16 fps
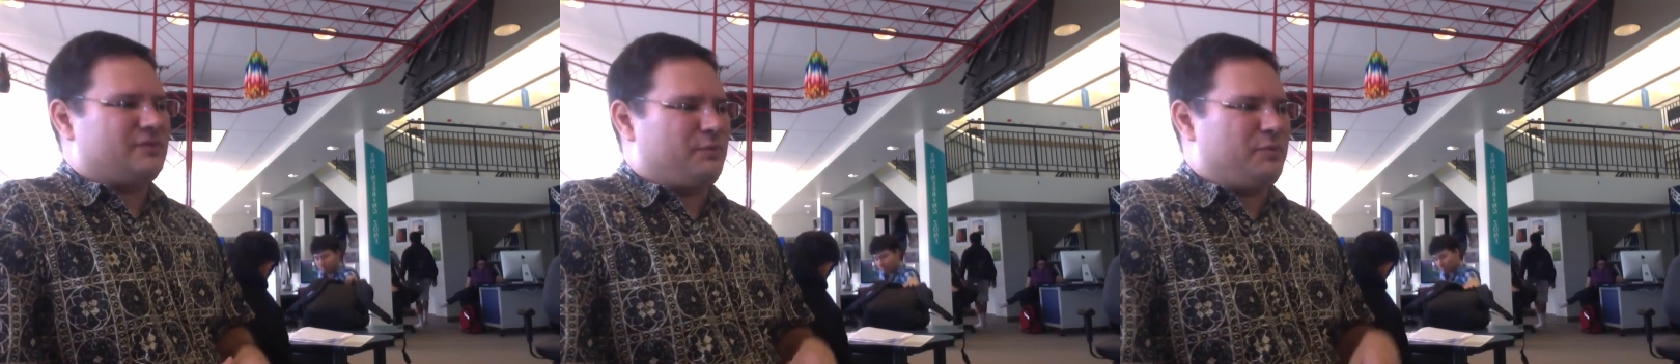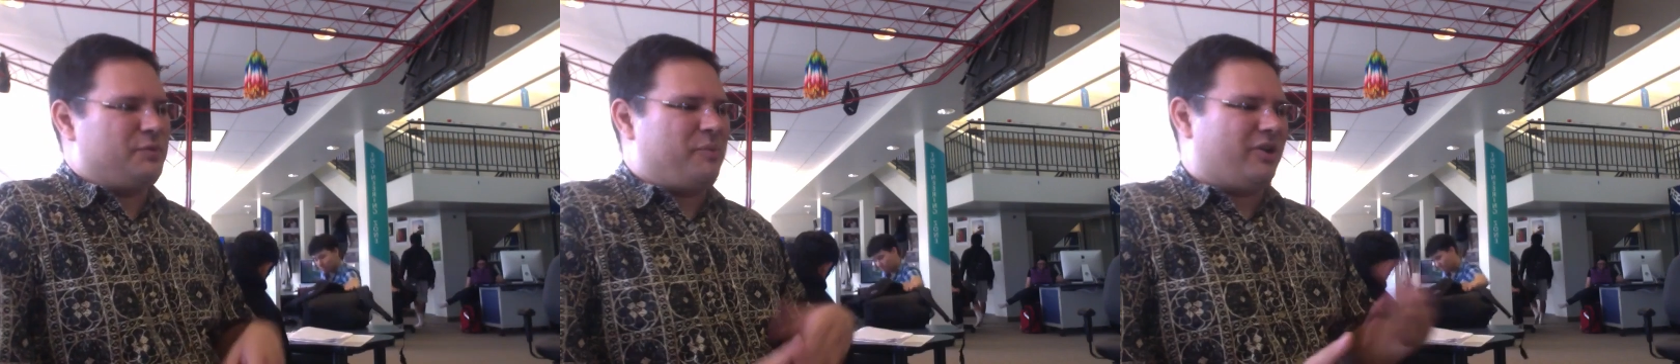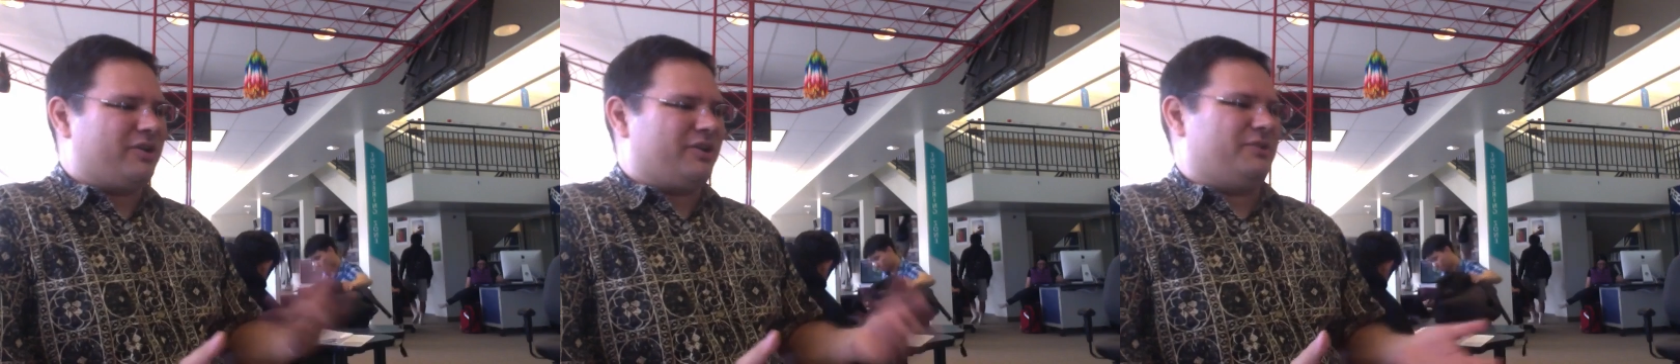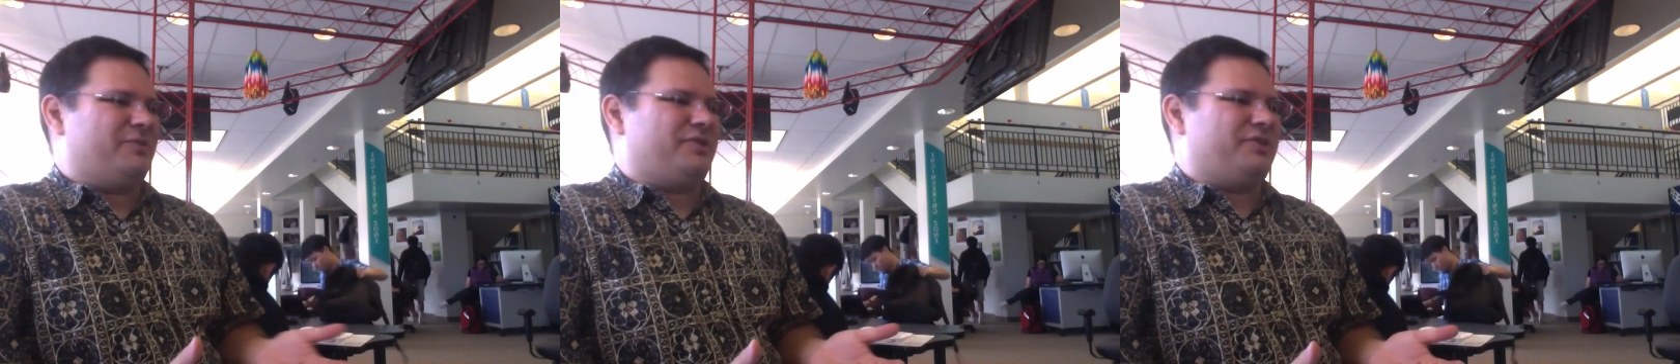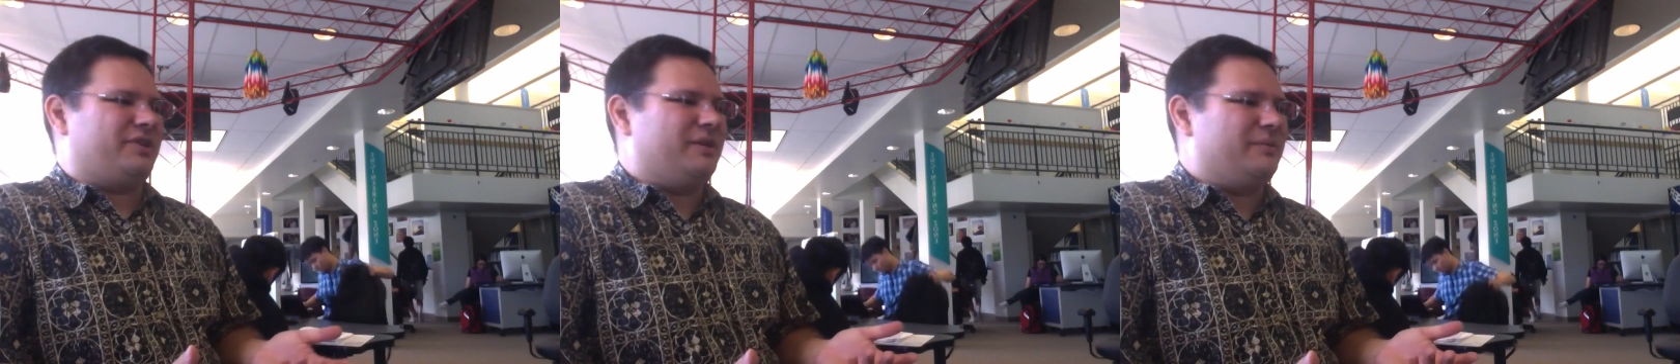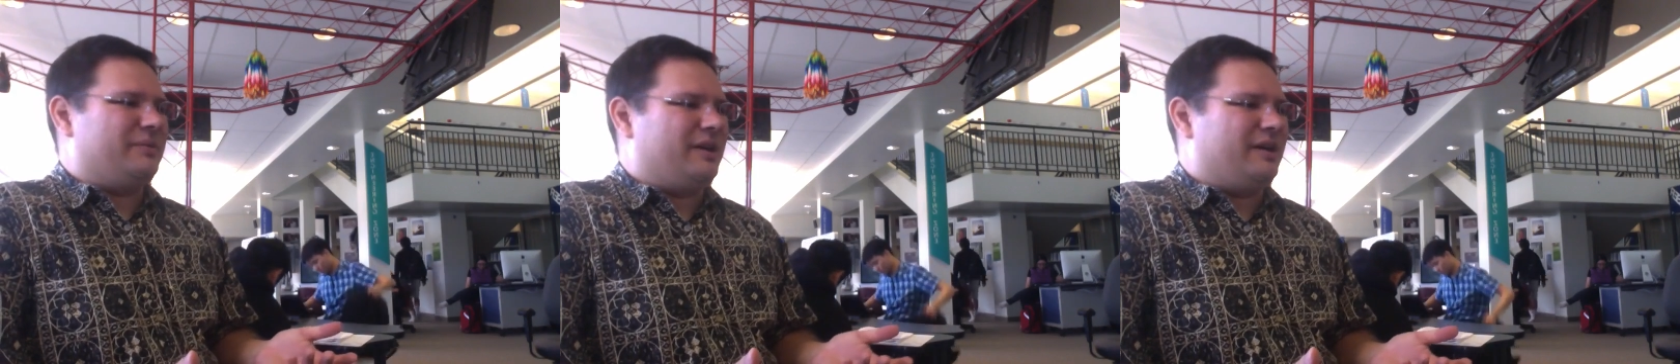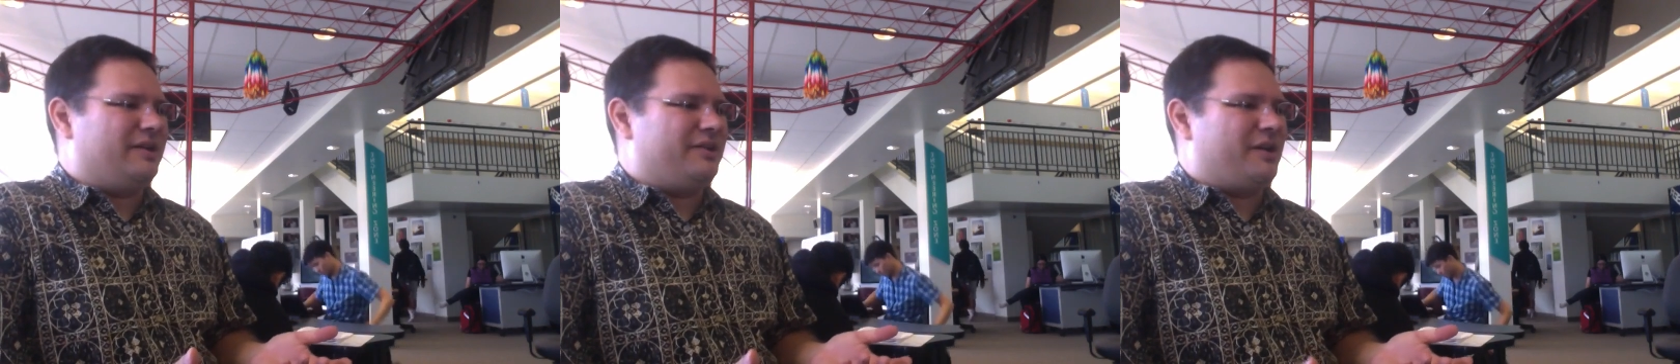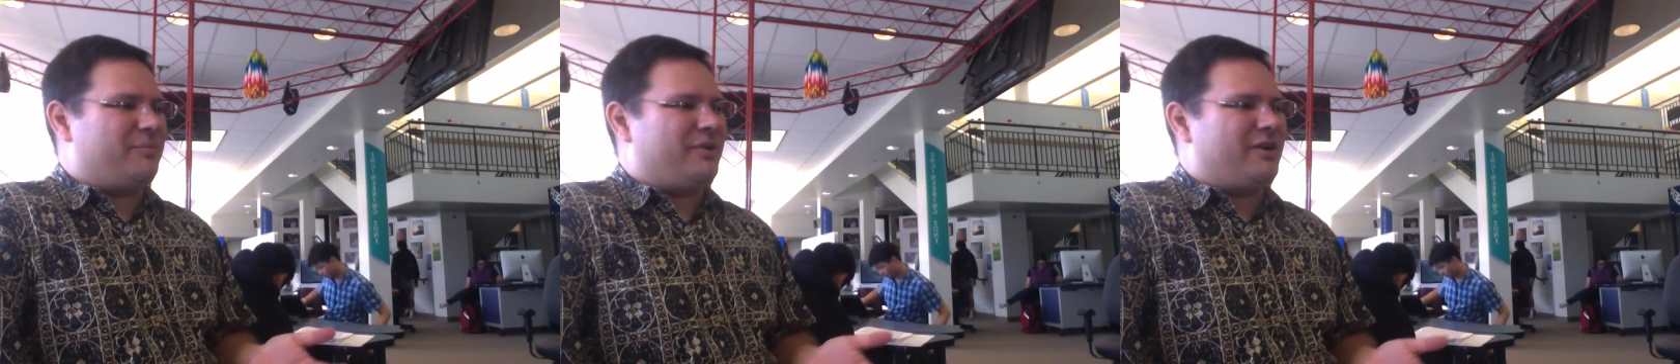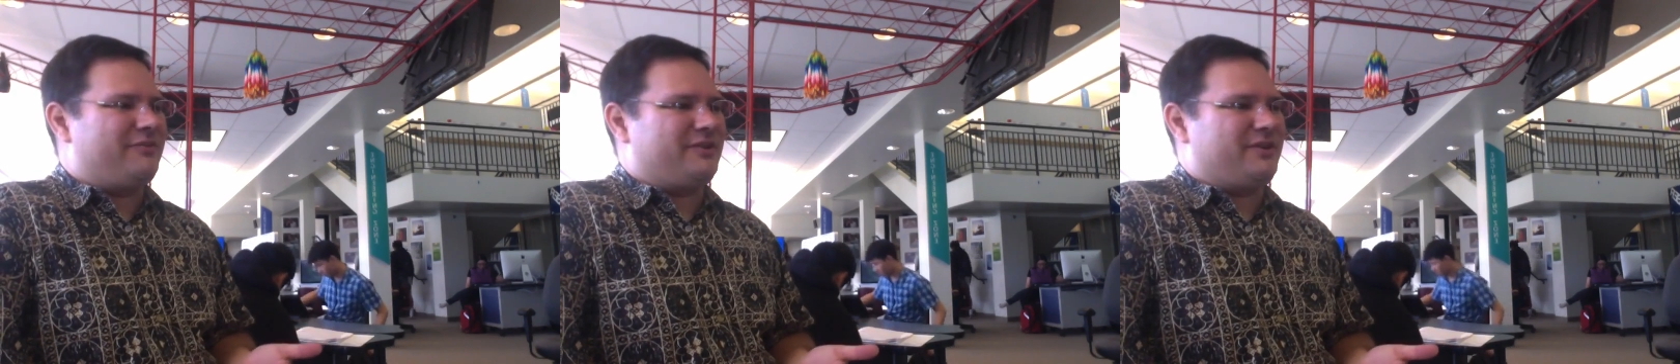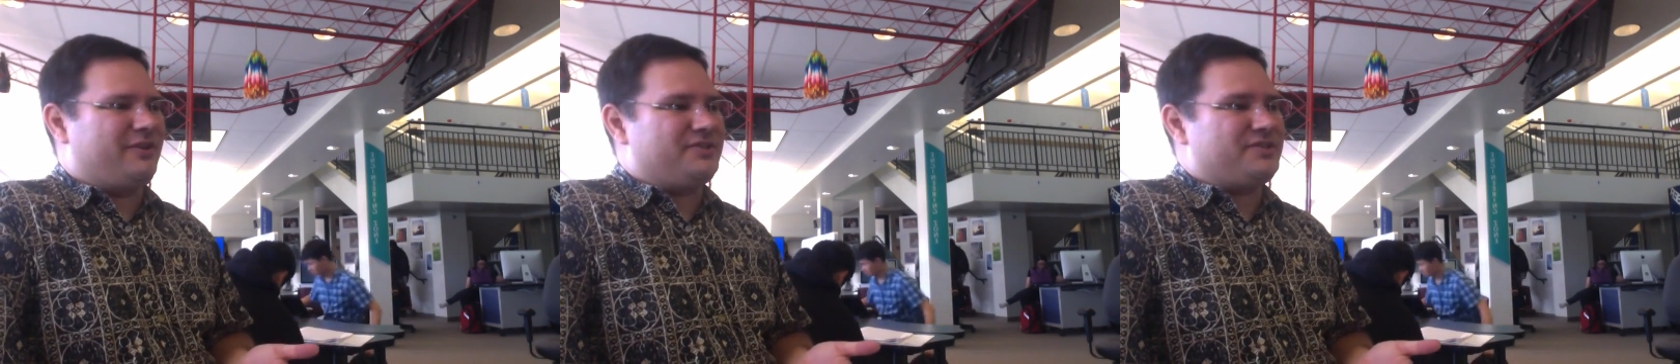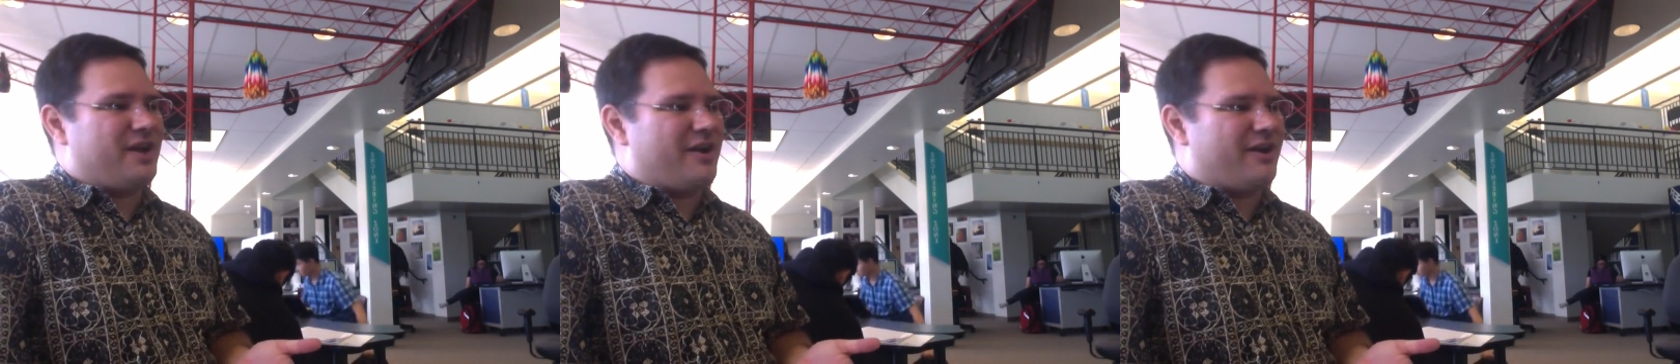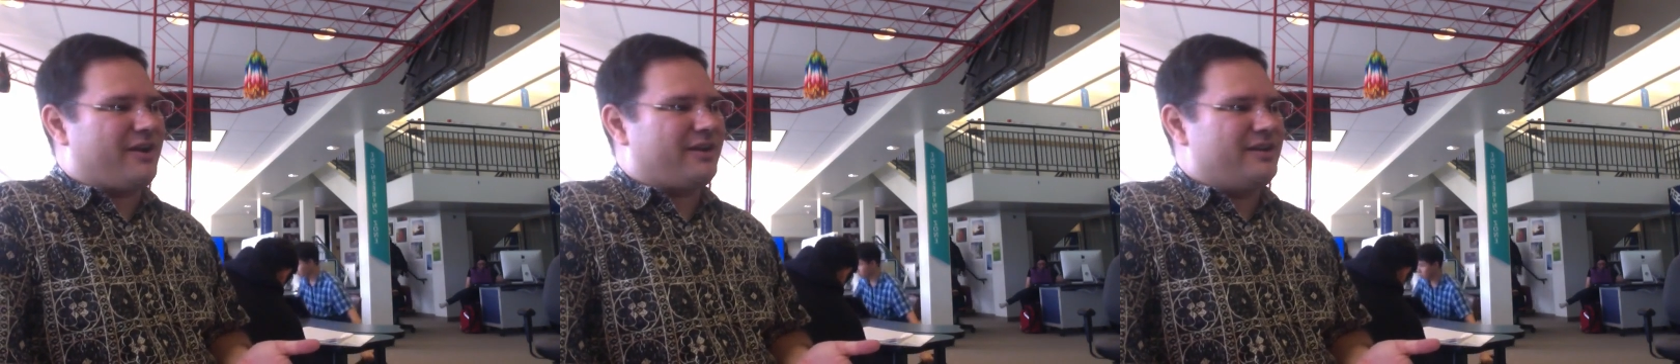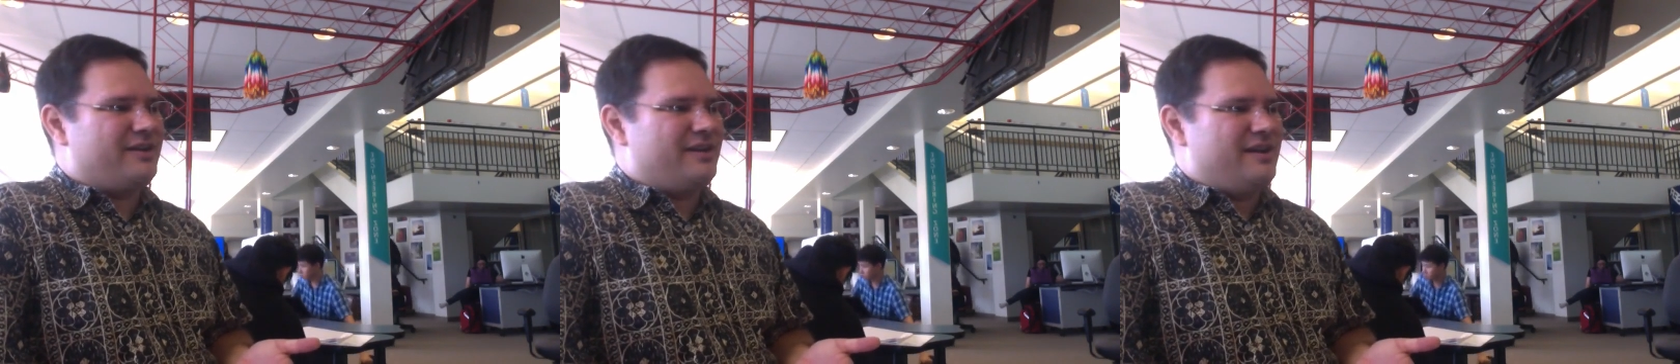we partnered with a nonprofit called SCI-Arc,